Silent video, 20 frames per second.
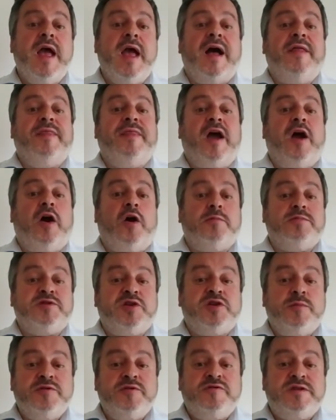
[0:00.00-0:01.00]
and that
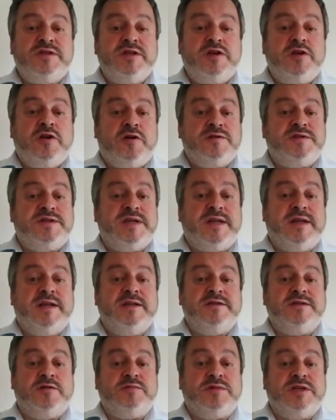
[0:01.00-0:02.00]
optometrists and contact
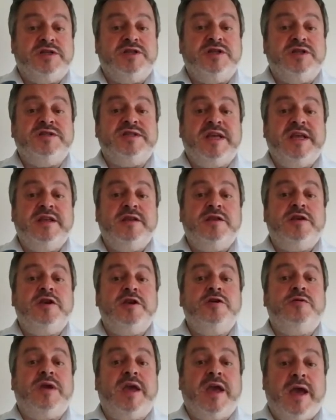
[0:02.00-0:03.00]
lens opticians in
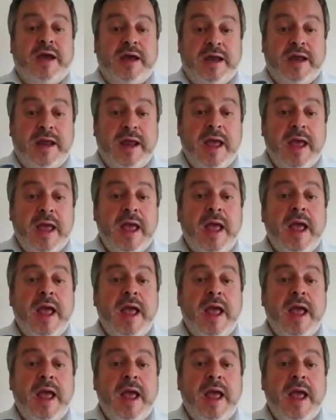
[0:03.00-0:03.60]
the UK